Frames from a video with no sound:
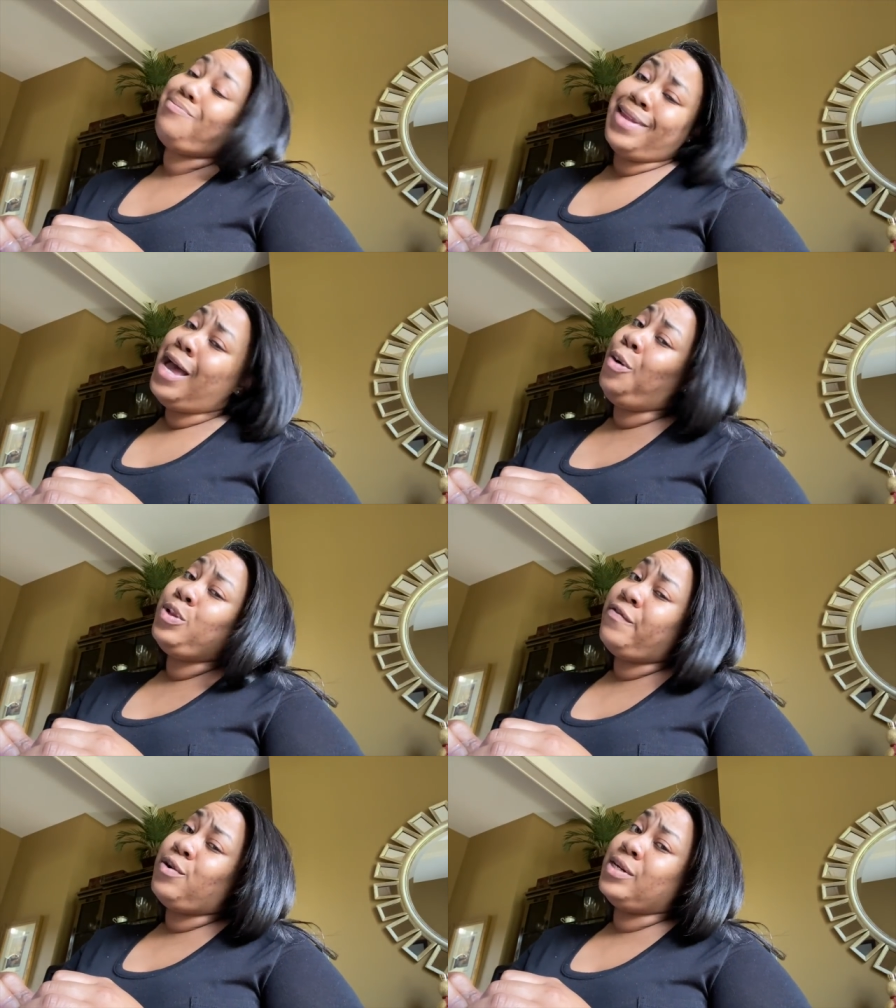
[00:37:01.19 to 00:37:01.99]
I will,
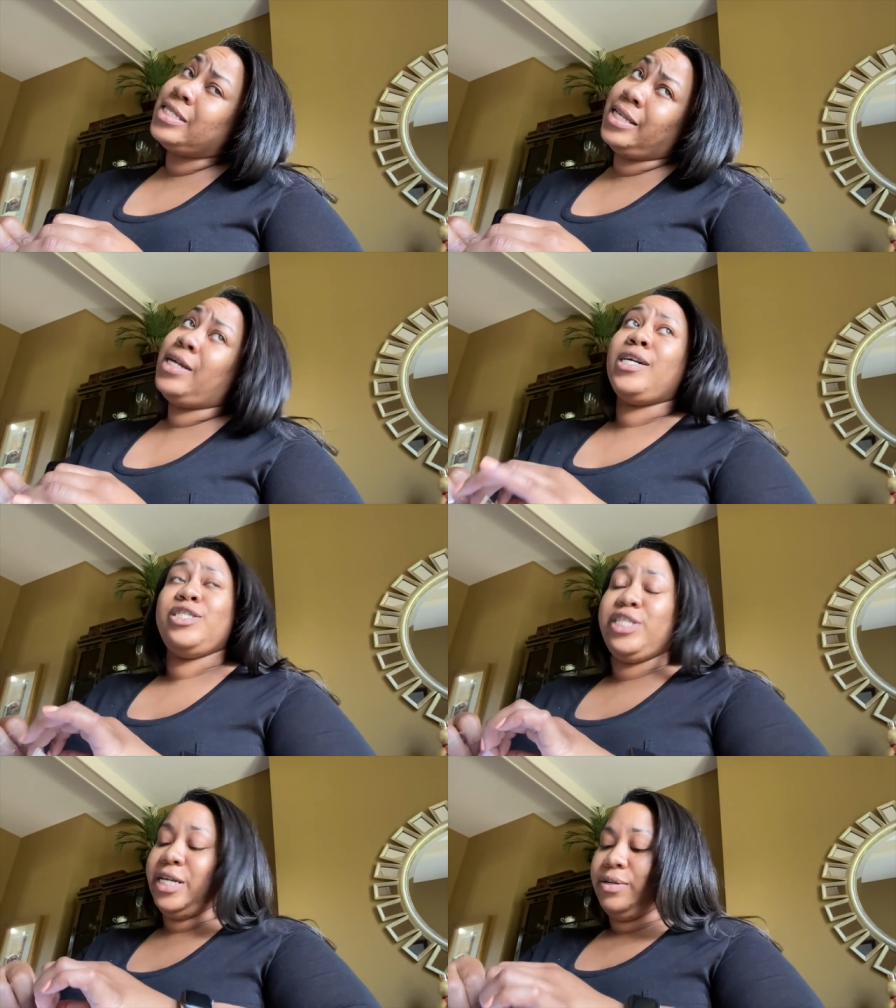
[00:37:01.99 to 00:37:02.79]
of course, link her
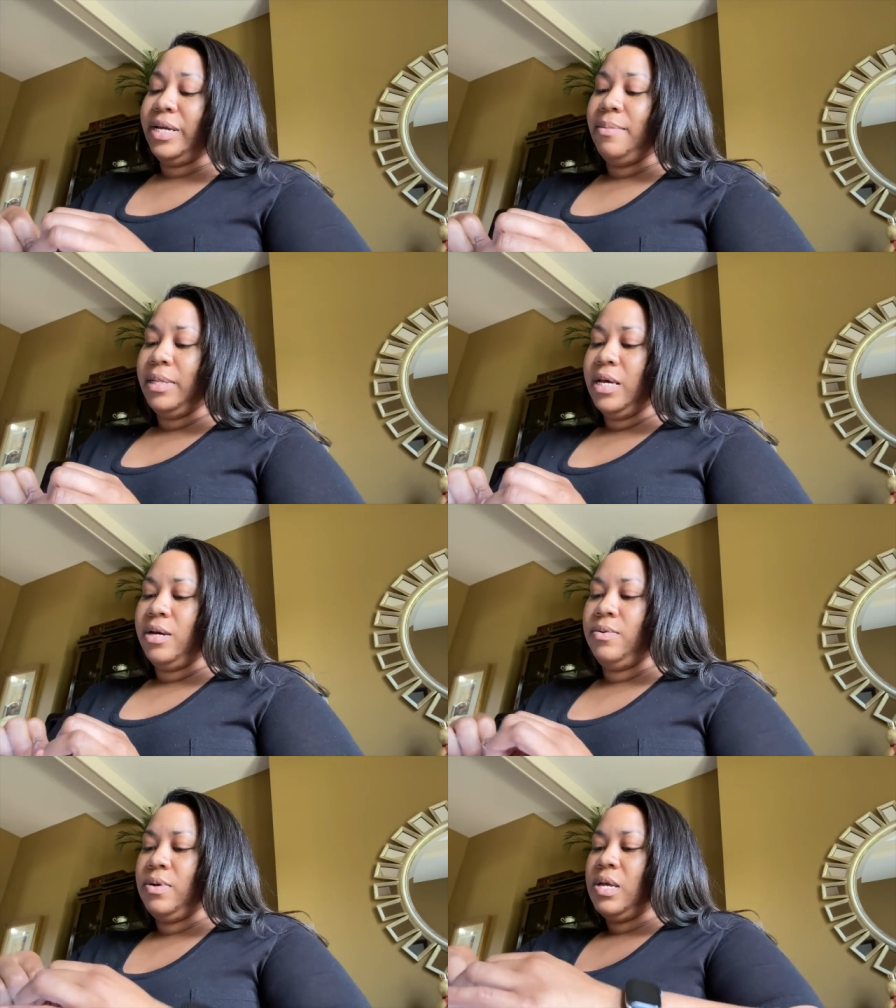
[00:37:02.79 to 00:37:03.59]
channel down
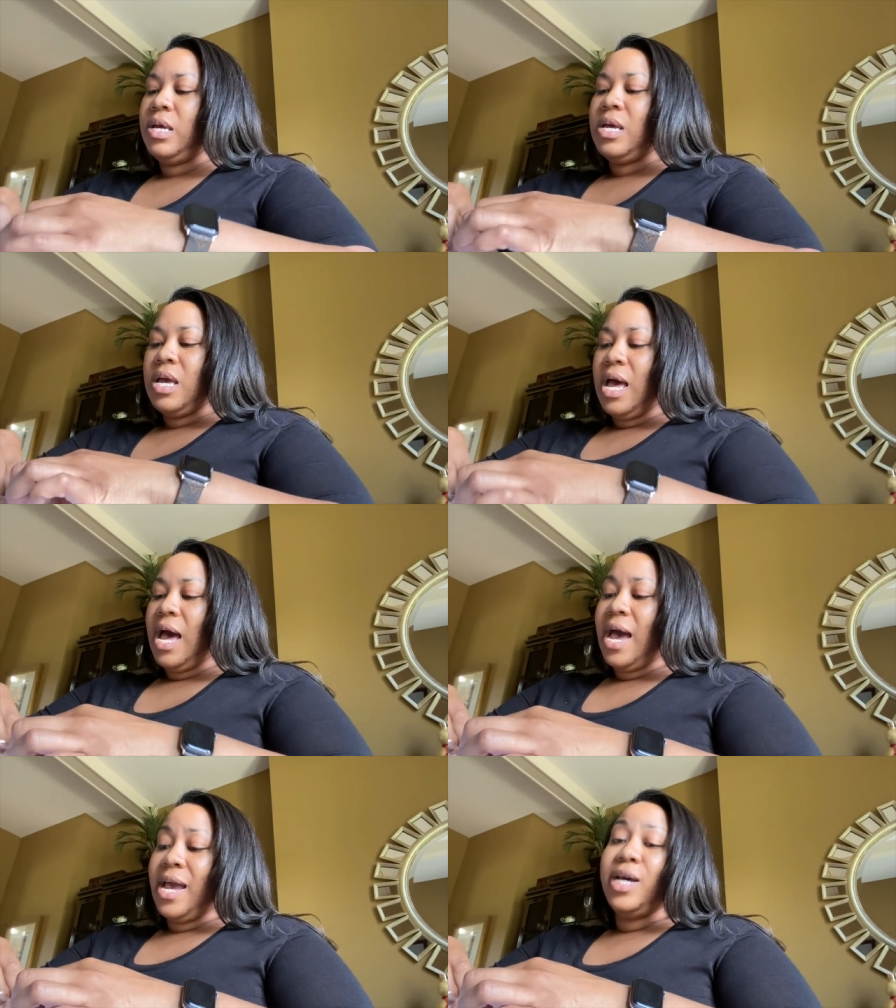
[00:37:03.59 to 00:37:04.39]
below.
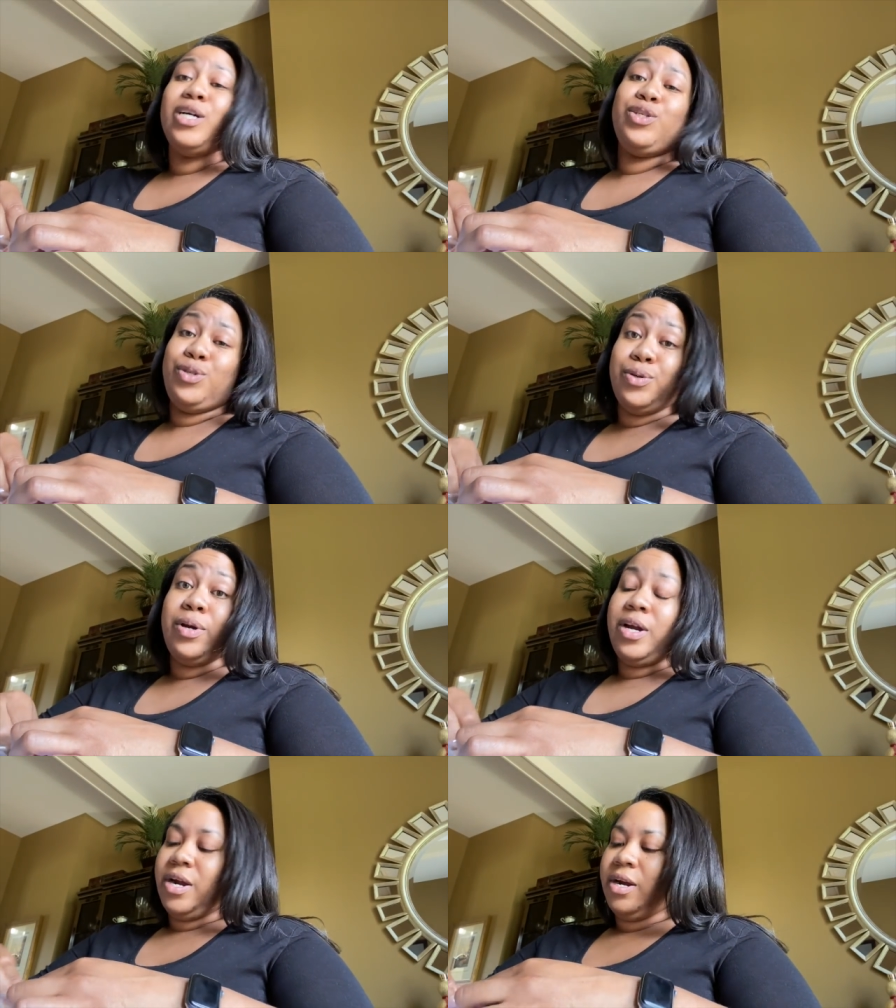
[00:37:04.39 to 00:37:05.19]
I adore
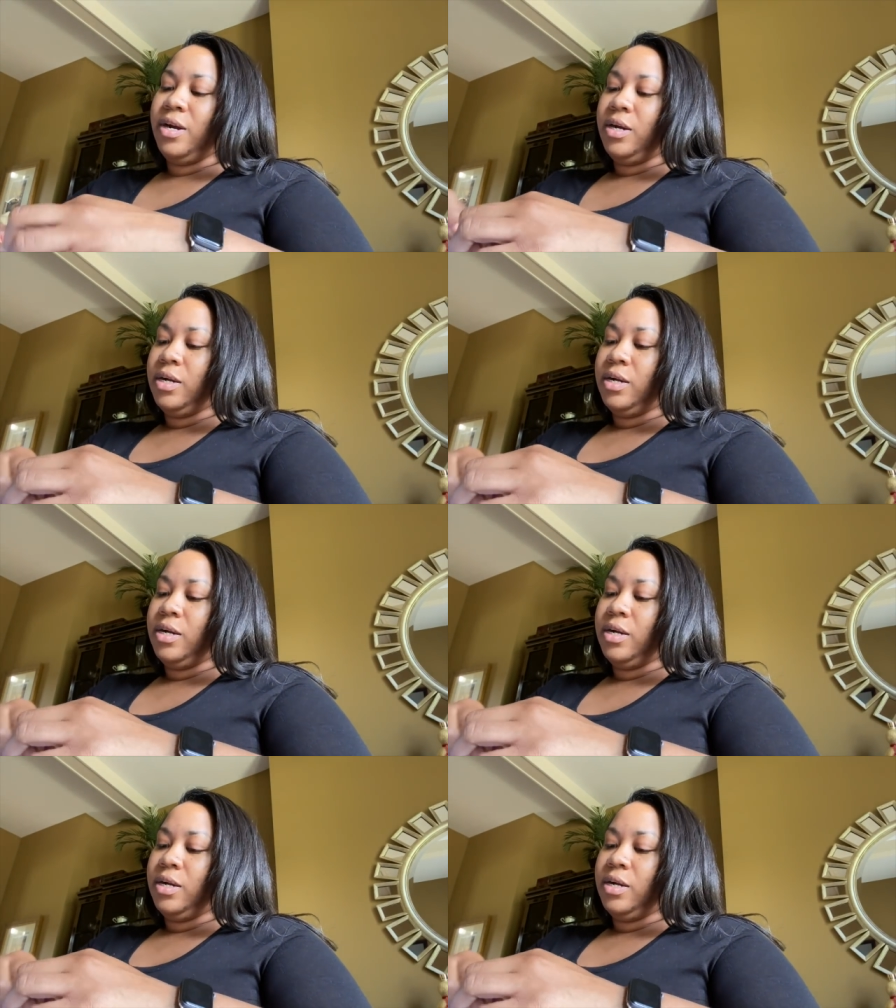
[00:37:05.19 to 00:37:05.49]
her.